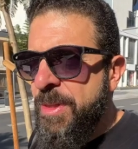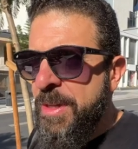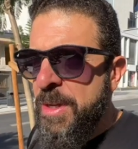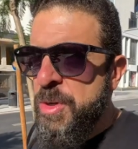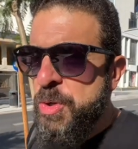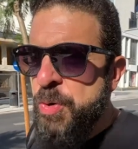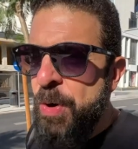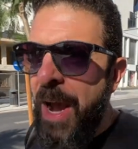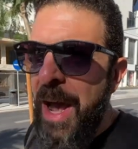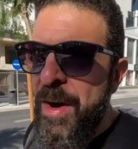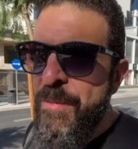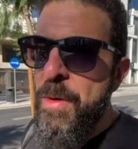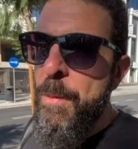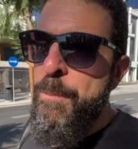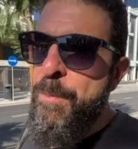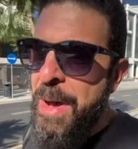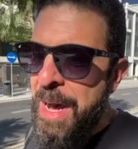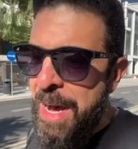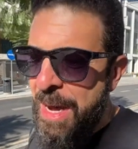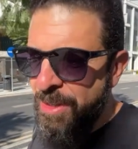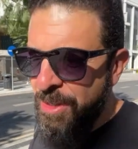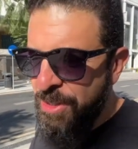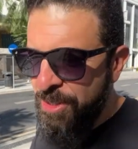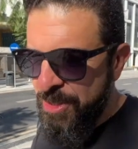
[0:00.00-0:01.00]
travel
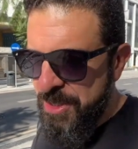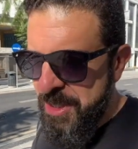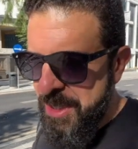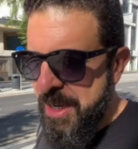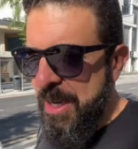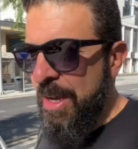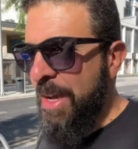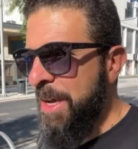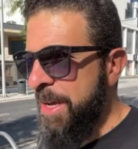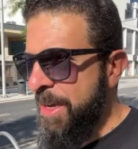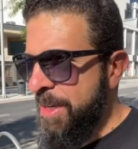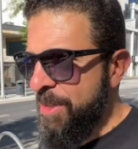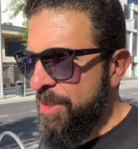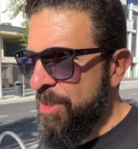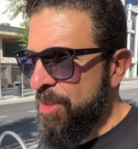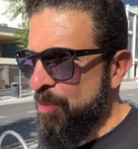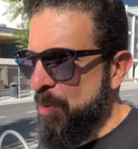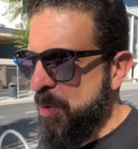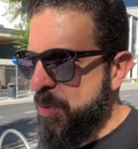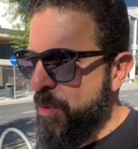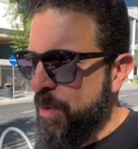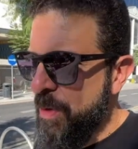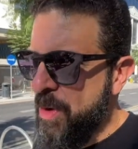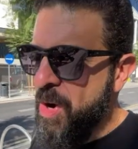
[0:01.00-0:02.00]
policy is
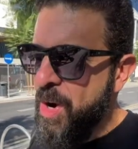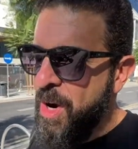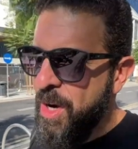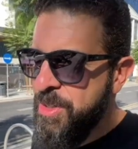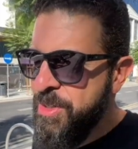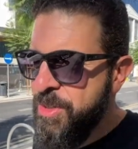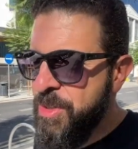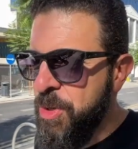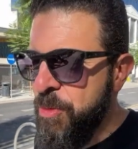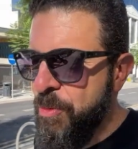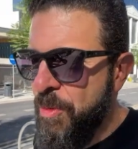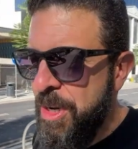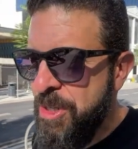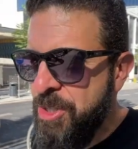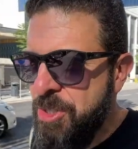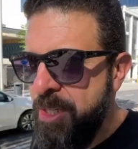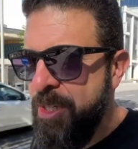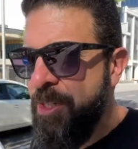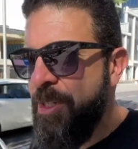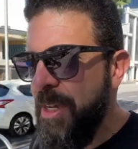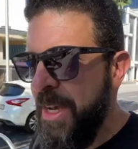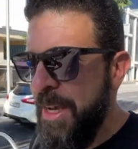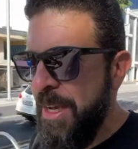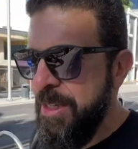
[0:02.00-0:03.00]
with regards to
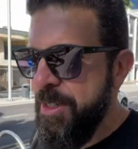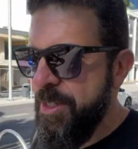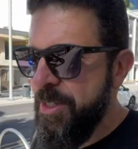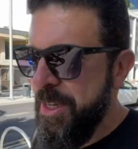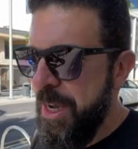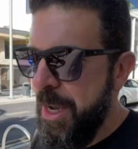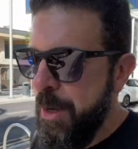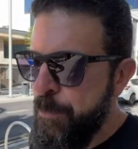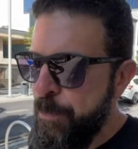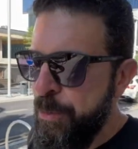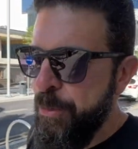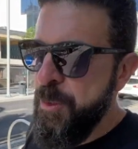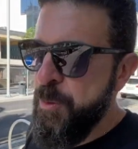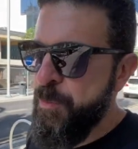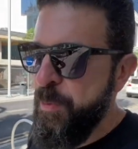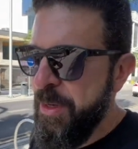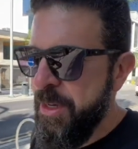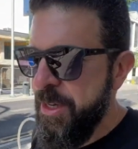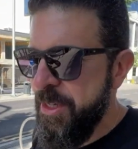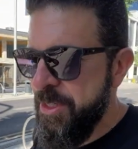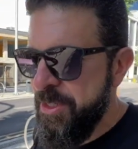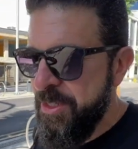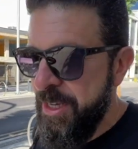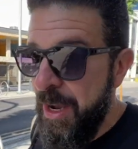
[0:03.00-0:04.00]
Russians and Cyprus,
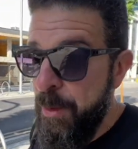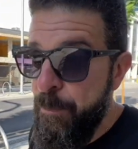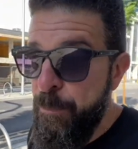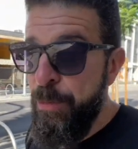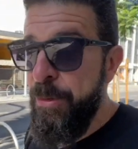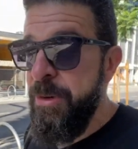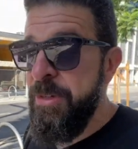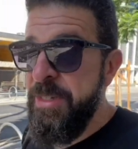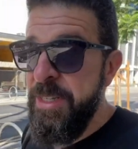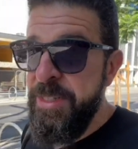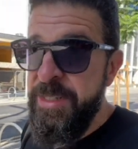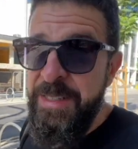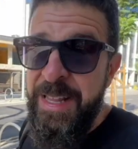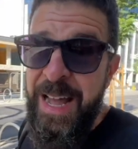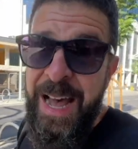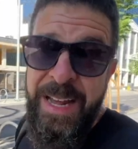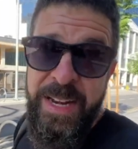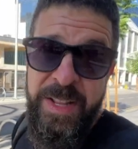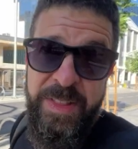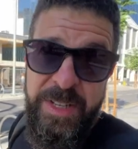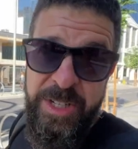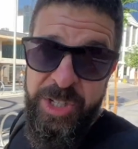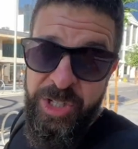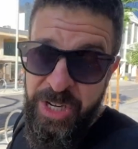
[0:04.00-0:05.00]
because Cyprus is not
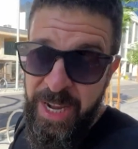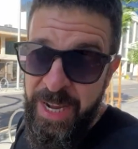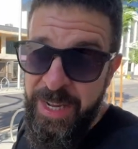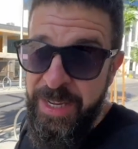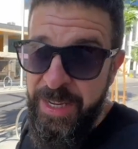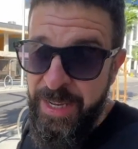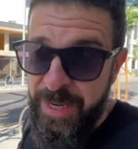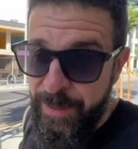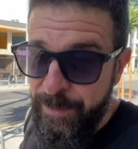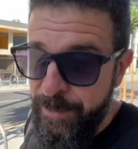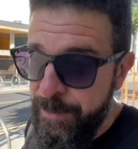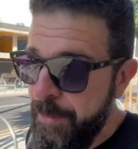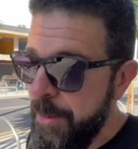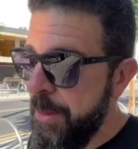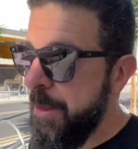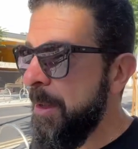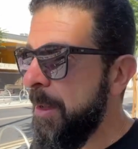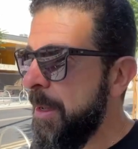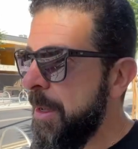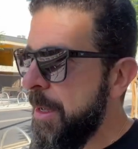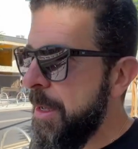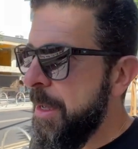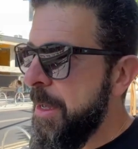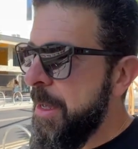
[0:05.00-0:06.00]
in the Schengen.
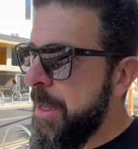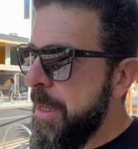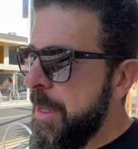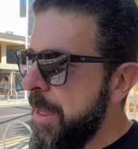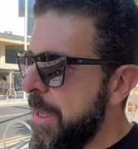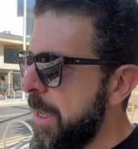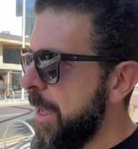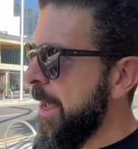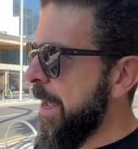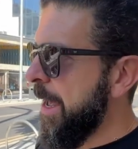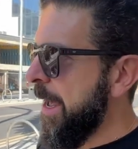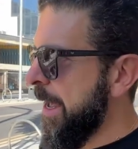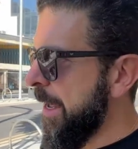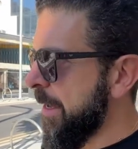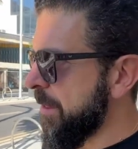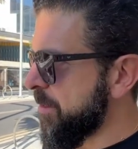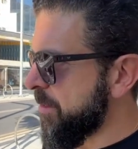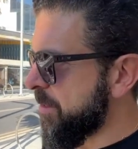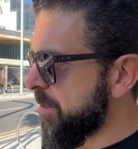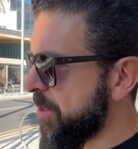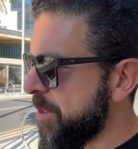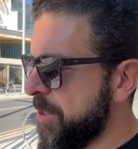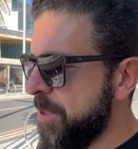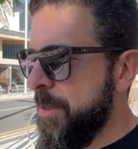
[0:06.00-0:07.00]

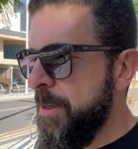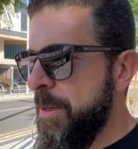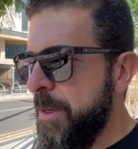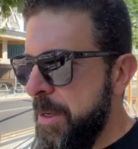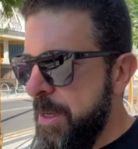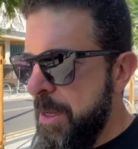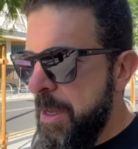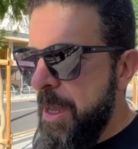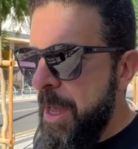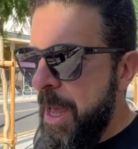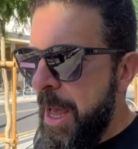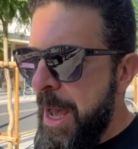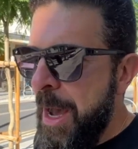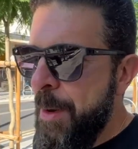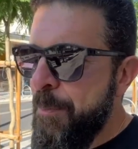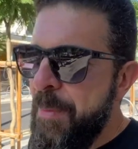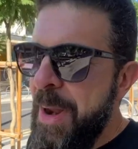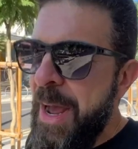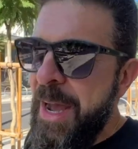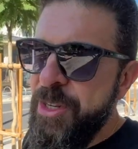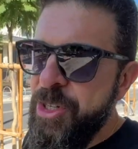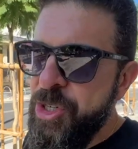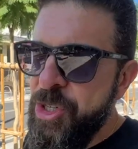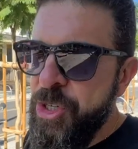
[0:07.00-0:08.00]
And I'm
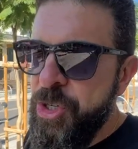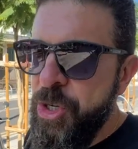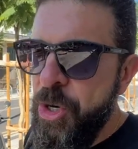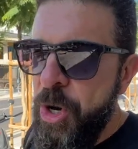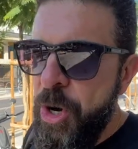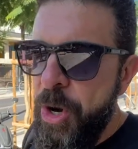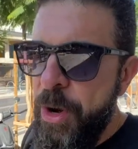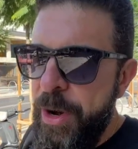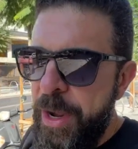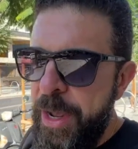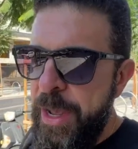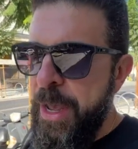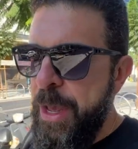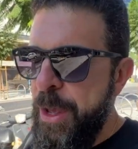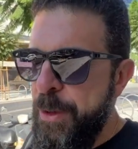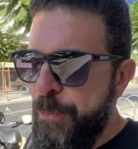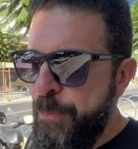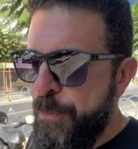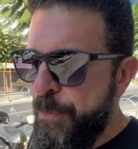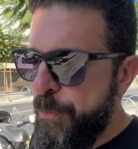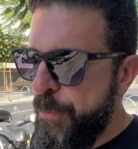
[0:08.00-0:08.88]
not sure if